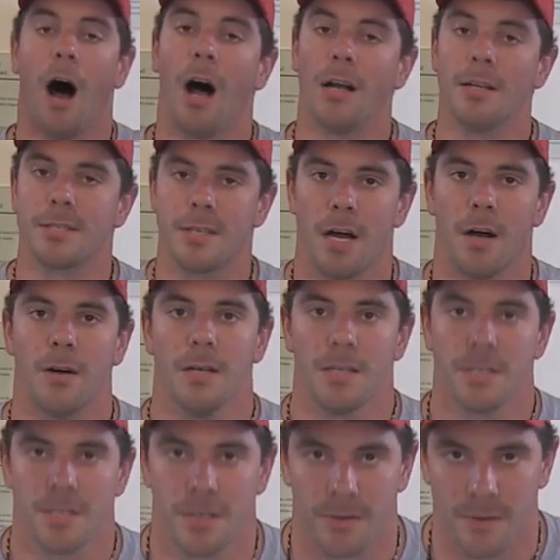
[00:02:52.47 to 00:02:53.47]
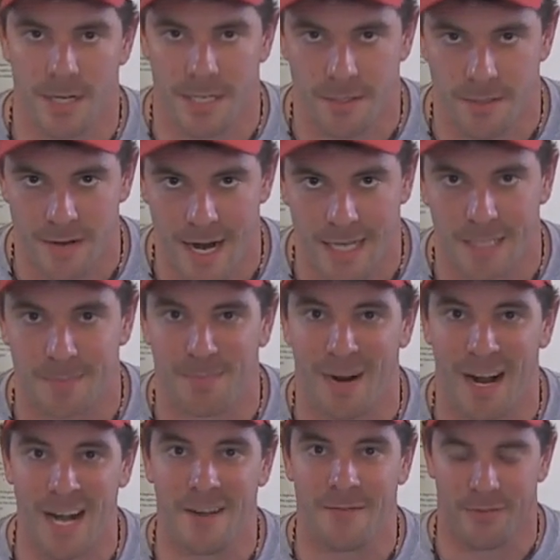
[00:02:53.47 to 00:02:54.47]
Also, to restrict
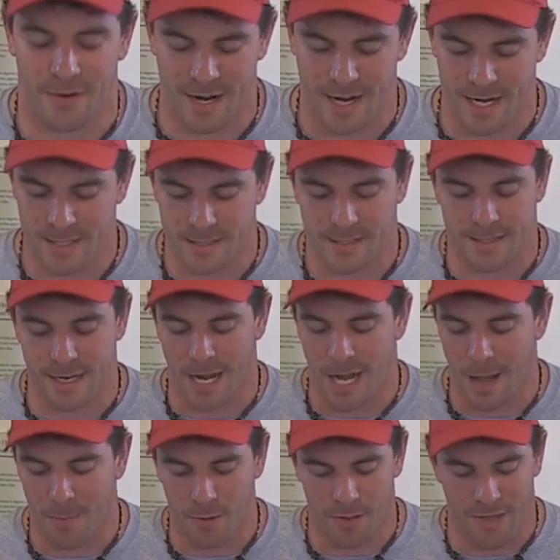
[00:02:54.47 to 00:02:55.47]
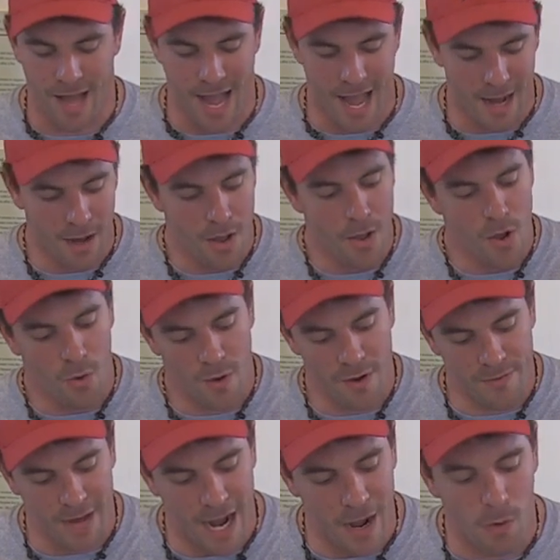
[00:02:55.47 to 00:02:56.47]
brain freeze, to help with that,
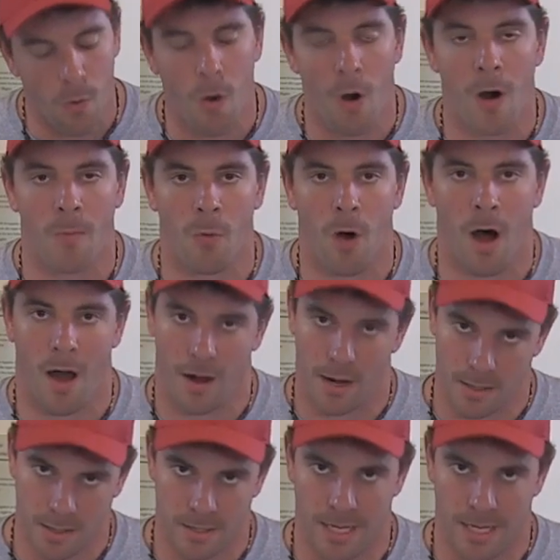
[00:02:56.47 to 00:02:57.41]
we've got warm water.